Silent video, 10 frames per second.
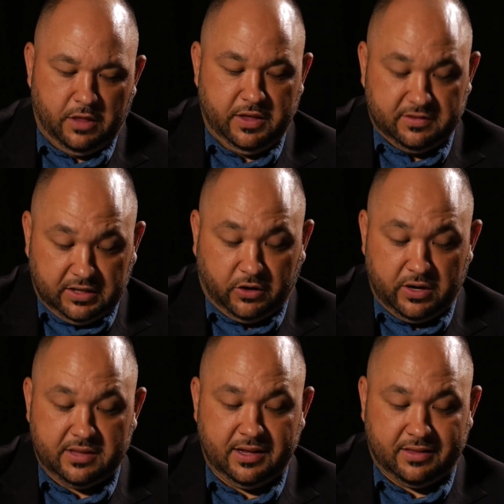This
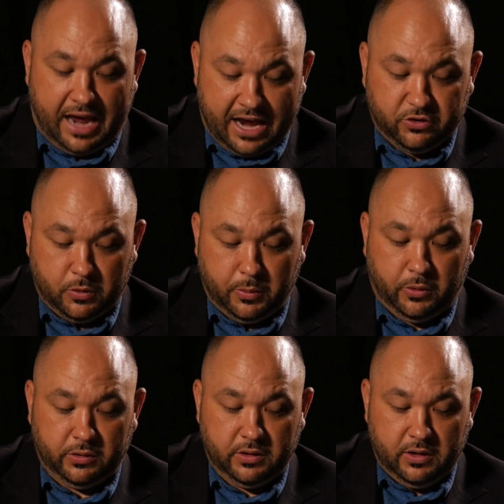decrease is
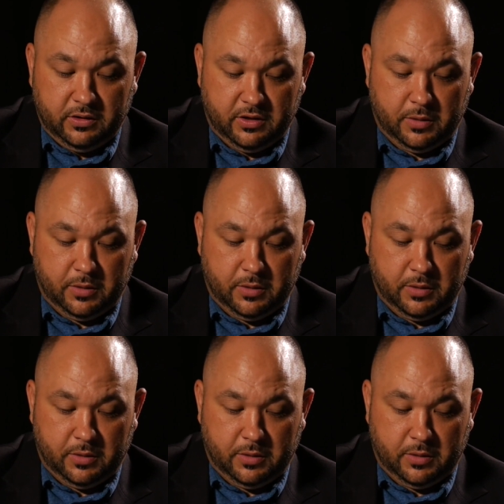attributable to the